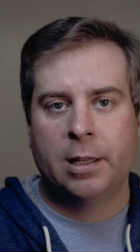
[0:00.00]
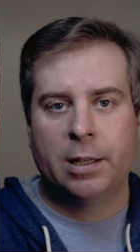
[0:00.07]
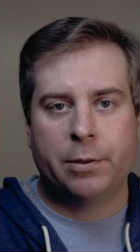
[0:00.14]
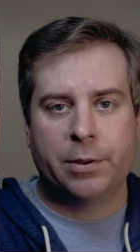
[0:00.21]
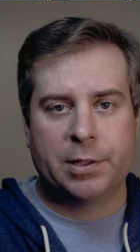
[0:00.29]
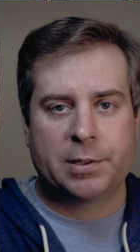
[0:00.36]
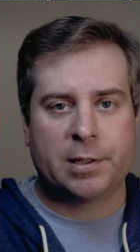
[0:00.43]

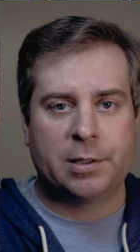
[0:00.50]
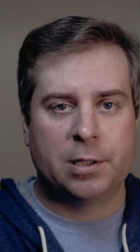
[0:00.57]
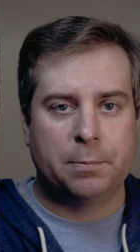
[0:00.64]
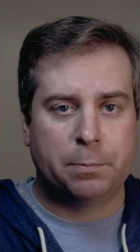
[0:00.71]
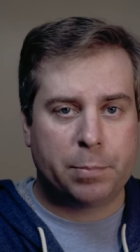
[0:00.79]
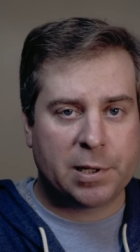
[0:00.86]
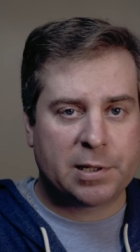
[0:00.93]
This, on the
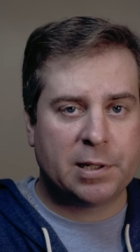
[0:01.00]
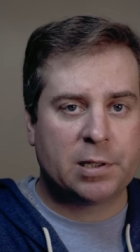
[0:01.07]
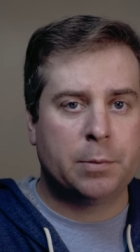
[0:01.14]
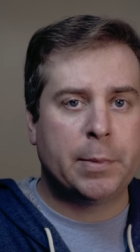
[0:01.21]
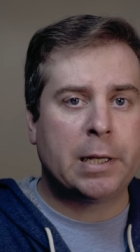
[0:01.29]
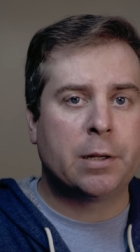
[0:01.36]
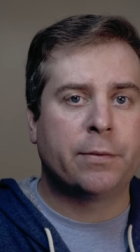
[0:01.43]
business
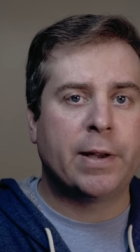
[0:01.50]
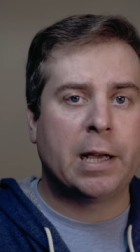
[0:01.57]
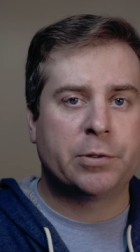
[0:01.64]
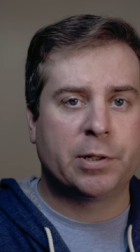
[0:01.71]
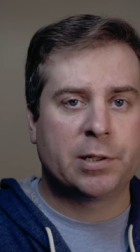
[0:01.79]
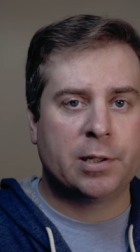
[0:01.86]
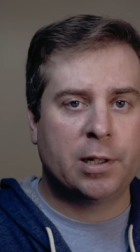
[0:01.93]
and
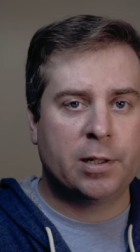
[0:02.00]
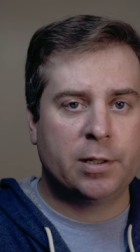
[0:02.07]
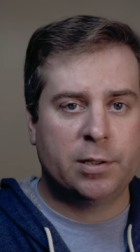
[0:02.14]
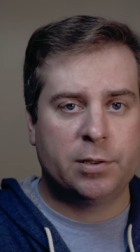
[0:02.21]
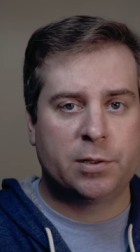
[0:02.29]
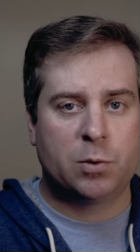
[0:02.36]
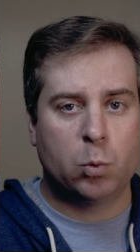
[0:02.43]
manufacturing side,
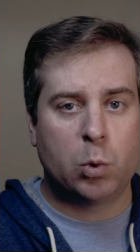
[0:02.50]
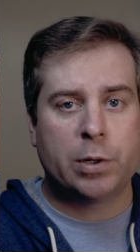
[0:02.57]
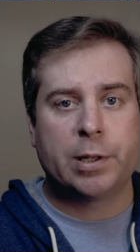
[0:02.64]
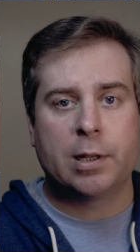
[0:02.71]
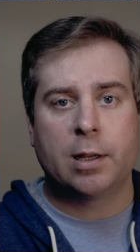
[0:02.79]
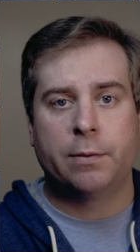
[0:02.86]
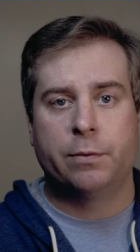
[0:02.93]
is where
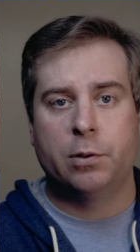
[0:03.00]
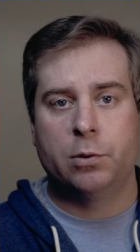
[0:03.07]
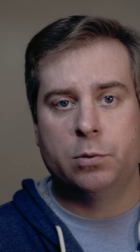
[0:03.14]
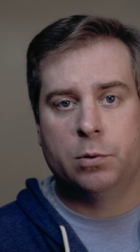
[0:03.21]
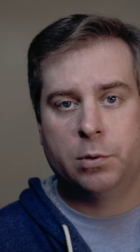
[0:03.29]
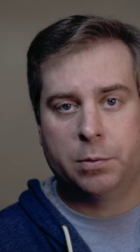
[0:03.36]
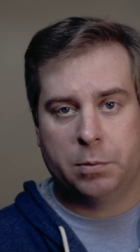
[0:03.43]
the
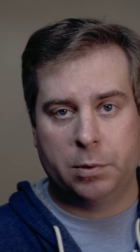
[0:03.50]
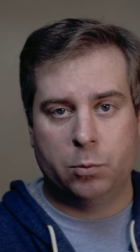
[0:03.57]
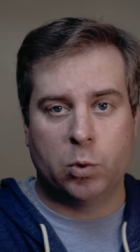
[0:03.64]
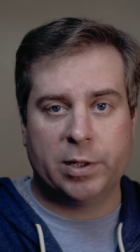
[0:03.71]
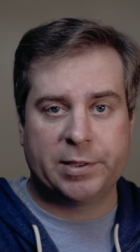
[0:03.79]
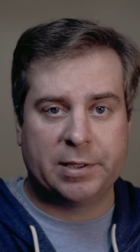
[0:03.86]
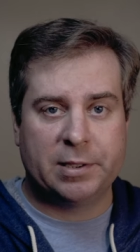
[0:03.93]
iPhone
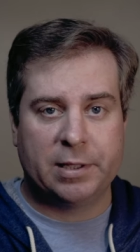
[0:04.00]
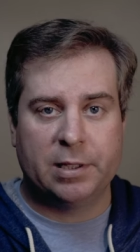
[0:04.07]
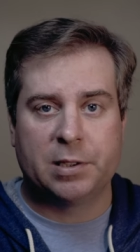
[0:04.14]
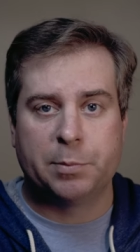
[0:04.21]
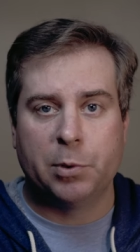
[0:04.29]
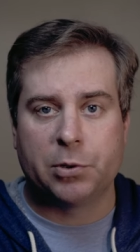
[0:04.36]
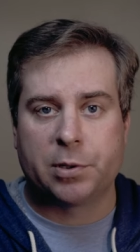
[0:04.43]
was and
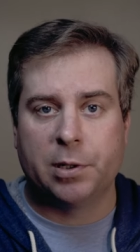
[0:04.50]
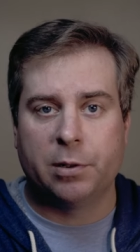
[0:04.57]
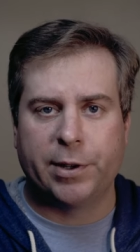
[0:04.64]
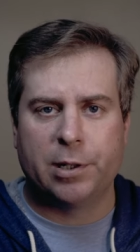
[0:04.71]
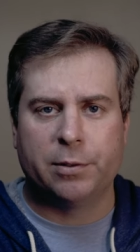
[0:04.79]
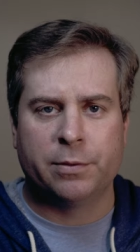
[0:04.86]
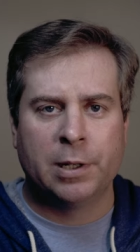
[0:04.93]
is most
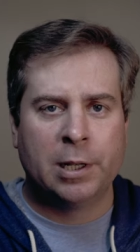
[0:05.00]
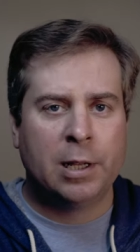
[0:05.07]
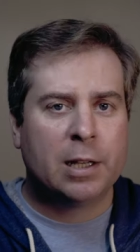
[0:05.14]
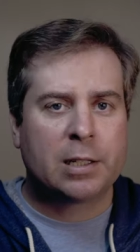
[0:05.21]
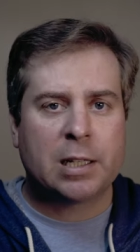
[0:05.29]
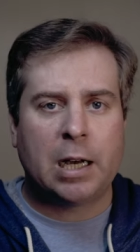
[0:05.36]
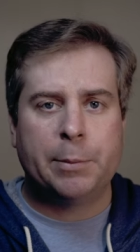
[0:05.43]
innovative.
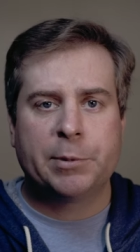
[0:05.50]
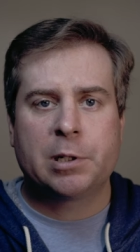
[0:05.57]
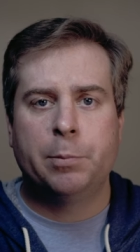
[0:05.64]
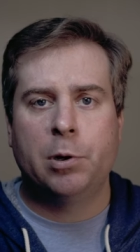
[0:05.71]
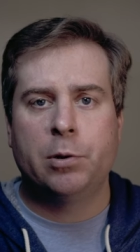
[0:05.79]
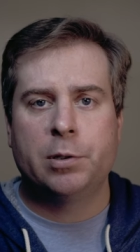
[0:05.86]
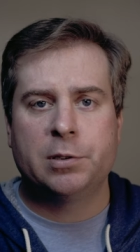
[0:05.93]
Common
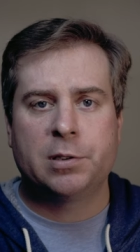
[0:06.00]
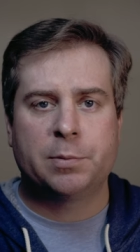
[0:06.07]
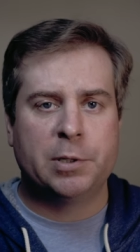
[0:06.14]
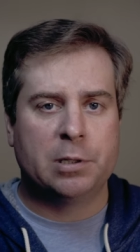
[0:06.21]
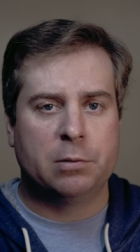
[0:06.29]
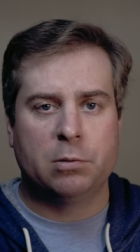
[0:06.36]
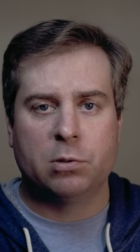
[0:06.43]
components
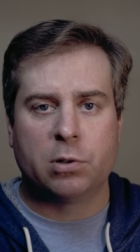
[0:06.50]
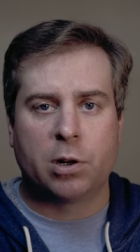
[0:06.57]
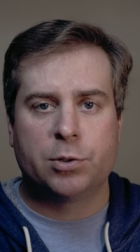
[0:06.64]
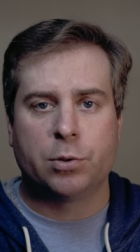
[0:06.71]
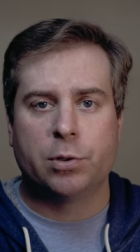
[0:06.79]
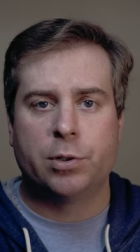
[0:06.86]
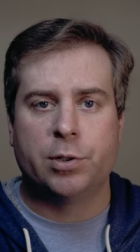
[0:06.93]
meant
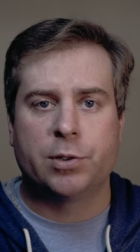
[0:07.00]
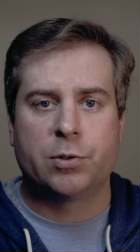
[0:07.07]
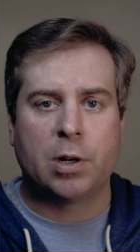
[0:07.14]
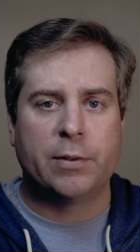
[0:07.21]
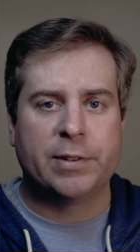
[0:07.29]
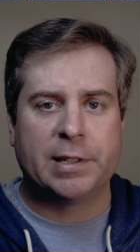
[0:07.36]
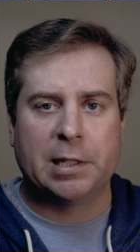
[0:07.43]
large orders
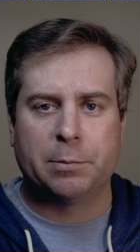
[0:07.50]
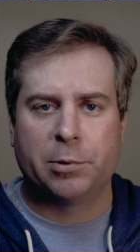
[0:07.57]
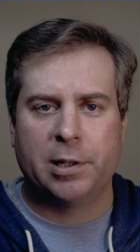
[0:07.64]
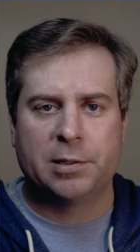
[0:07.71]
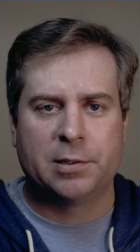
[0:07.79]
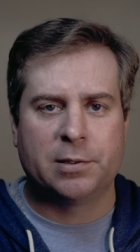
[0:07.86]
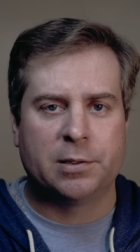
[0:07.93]
driving down
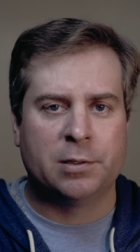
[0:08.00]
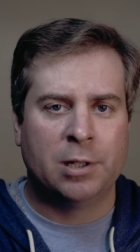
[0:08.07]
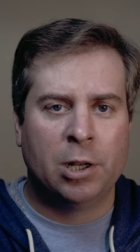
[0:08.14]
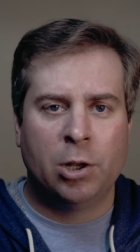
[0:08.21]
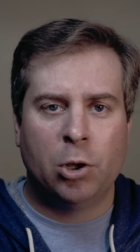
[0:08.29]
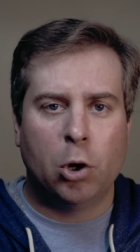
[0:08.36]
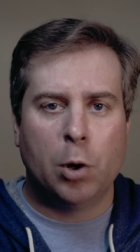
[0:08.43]
prices and
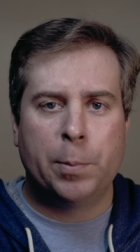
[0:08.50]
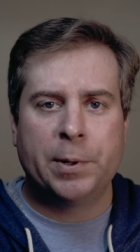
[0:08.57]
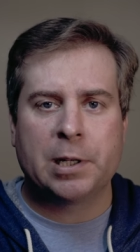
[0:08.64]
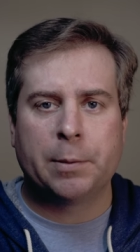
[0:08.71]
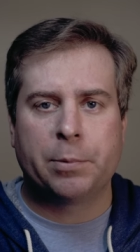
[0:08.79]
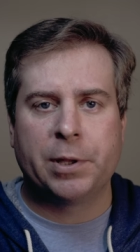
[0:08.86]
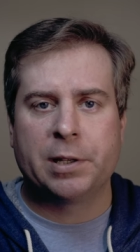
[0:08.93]

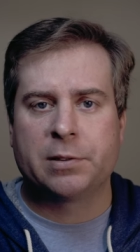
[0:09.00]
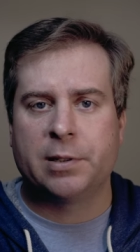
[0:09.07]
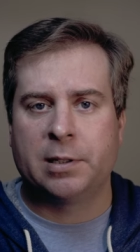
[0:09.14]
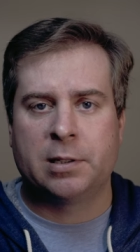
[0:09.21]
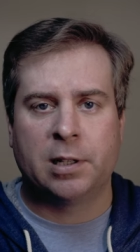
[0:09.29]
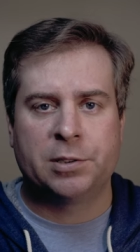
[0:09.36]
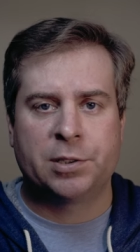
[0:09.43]
opening up things
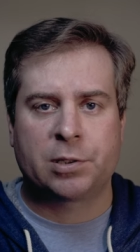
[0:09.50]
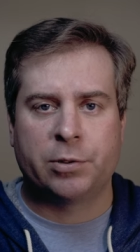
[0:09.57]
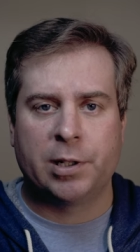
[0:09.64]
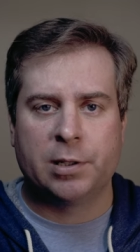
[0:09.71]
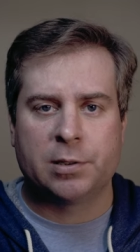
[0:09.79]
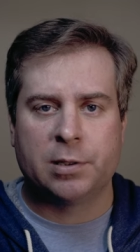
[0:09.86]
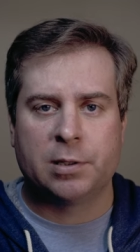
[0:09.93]
like
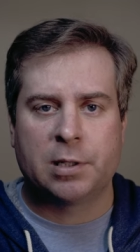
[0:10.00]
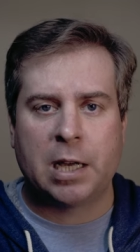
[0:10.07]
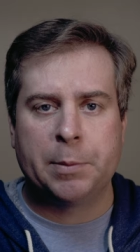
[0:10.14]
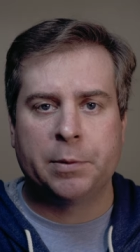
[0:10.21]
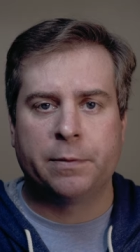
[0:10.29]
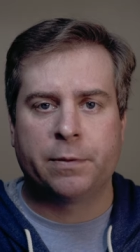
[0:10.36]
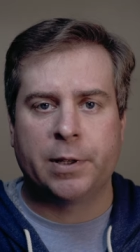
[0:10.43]
touchscreens and
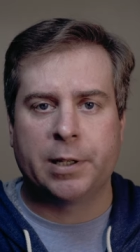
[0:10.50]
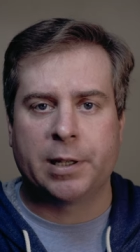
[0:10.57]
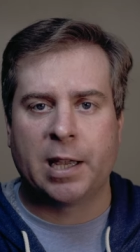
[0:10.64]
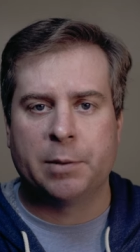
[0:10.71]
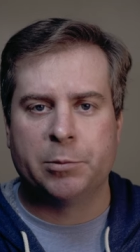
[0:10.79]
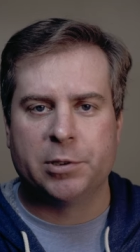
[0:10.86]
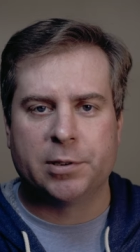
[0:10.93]
time of flight
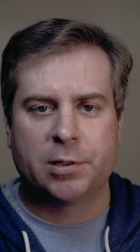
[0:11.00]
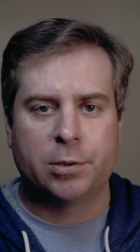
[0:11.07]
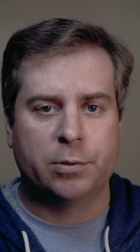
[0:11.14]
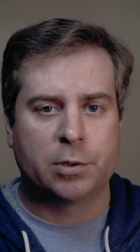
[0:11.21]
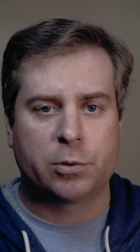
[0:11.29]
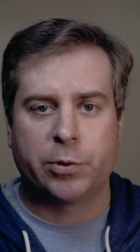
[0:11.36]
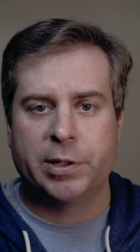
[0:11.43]
cameras to
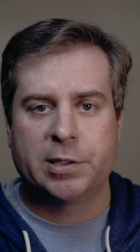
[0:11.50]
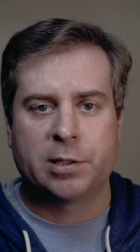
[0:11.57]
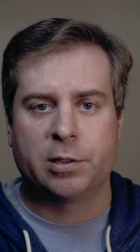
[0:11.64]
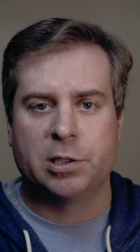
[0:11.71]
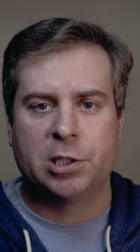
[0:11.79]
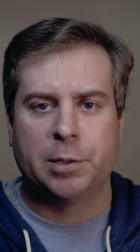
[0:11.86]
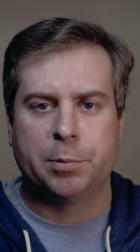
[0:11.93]

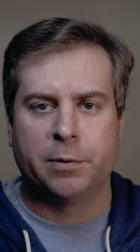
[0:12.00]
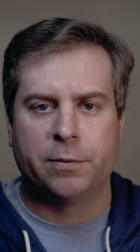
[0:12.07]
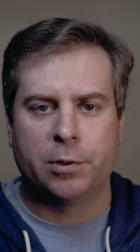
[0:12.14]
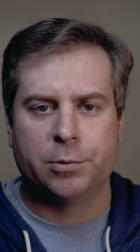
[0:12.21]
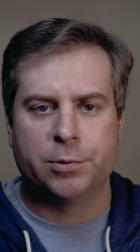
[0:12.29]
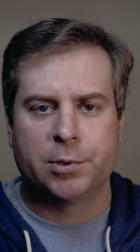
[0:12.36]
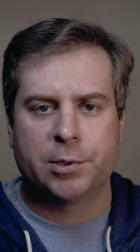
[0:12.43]
increasingly cheaper
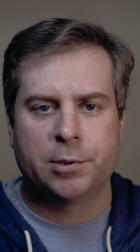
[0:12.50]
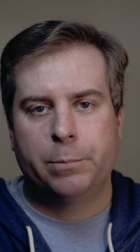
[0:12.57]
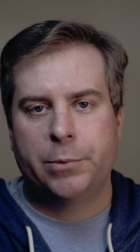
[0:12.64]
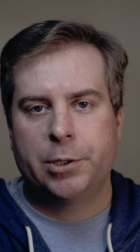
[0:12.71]
phones.